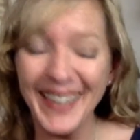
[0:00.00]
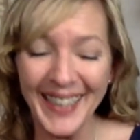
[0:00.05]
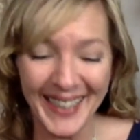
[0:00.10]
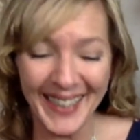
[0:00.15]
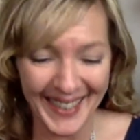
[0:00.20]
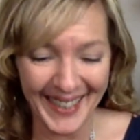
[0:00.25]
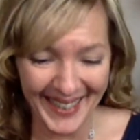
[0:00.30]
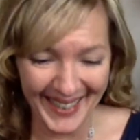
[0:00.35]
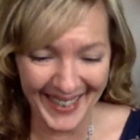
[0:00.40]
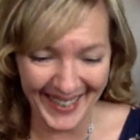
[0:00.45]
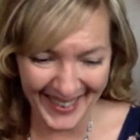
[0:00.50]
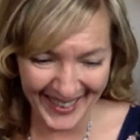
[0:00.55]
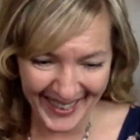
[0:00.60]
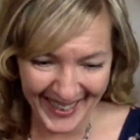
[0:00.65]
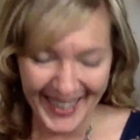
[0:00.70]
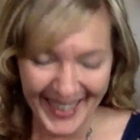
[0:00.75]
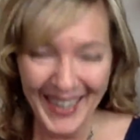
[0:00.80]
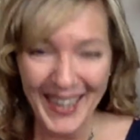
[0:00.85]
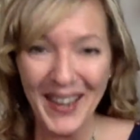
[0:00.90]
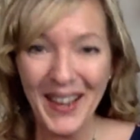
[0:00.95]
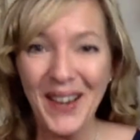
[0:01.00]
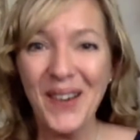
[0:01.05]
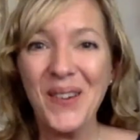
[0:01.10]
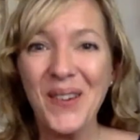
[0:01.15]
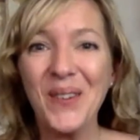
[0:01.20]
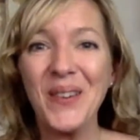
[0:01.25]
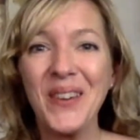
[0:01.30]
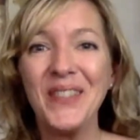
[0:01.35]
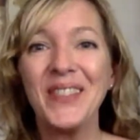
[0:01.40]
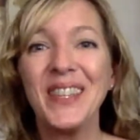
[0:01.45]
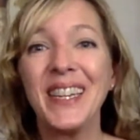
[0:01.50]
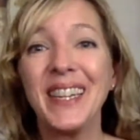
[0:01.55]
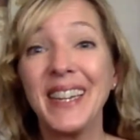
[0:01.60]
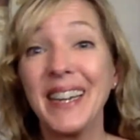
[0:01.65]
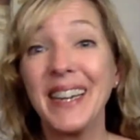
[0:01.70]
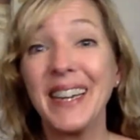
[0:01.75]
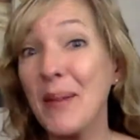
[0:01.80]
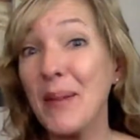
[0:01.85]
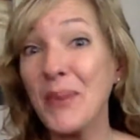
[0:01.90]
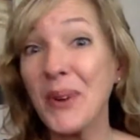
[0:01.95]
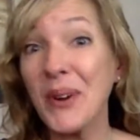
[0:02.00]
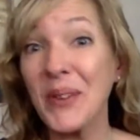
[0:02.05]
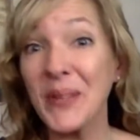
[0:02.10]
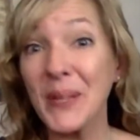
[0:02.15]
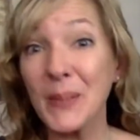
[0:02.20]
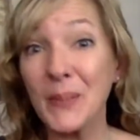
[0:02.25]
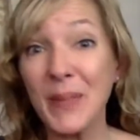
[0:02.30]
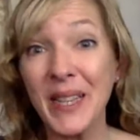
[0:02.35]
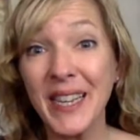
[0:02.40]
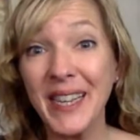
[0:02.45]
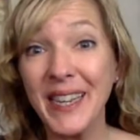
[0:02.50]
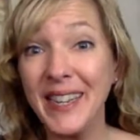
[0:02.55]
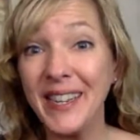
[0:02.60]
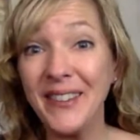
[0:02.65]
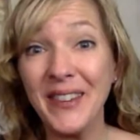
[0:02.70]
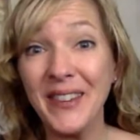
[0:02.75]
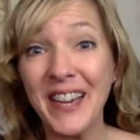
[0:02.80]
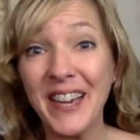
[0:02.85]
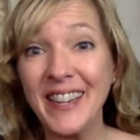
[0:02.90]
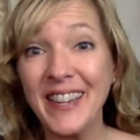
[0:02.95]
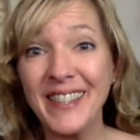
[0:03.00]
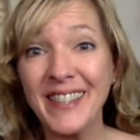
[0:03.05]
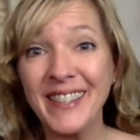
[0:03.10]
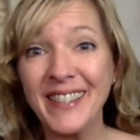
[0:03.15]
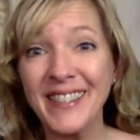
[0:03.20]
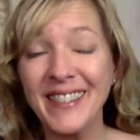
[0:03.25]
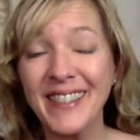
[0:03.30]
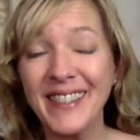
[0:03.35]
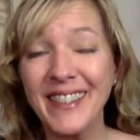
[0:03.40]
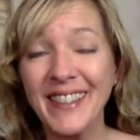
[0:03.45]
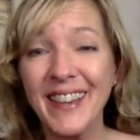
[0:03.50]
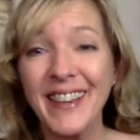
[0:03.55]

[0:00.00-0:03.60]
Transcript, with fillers: like, we've done a number on this planet, you guys.